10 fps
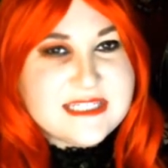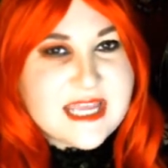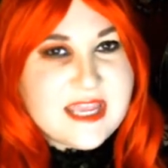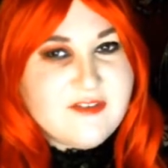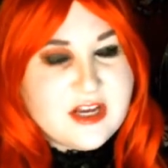
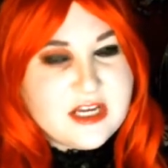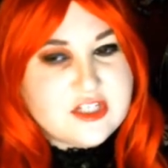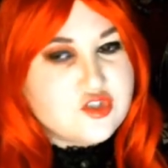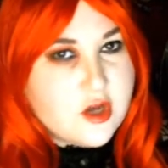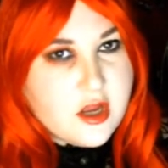a very
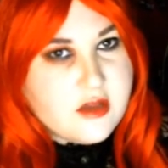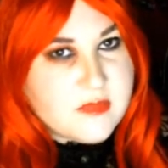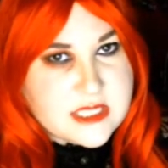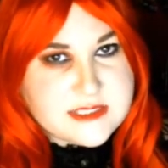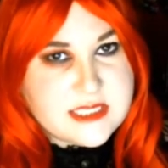strong
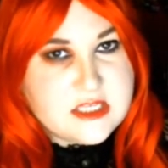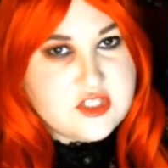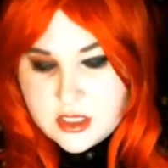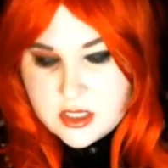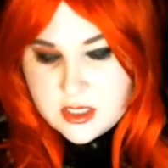
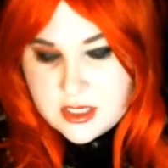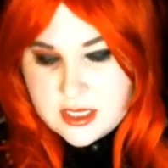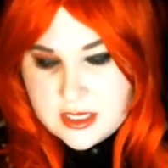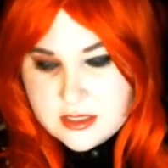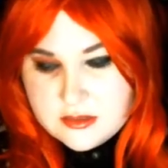message,
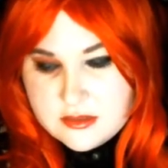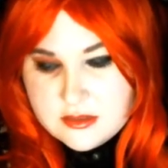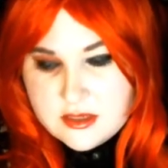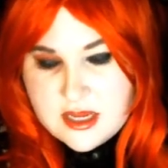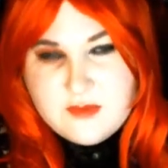and
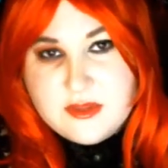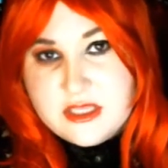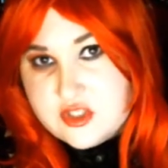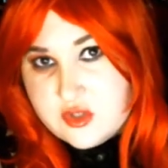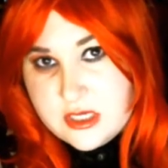I really
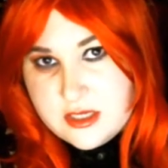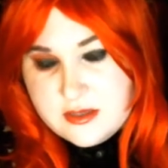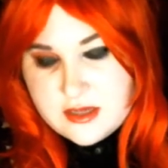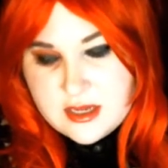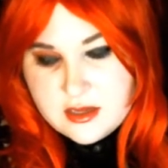enjoyed it.
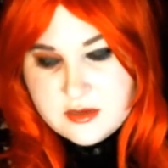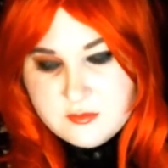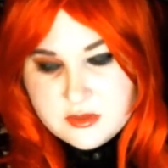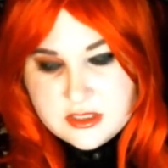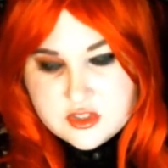I
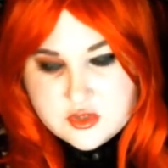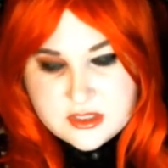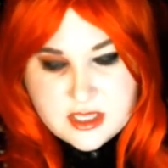really enjoyed that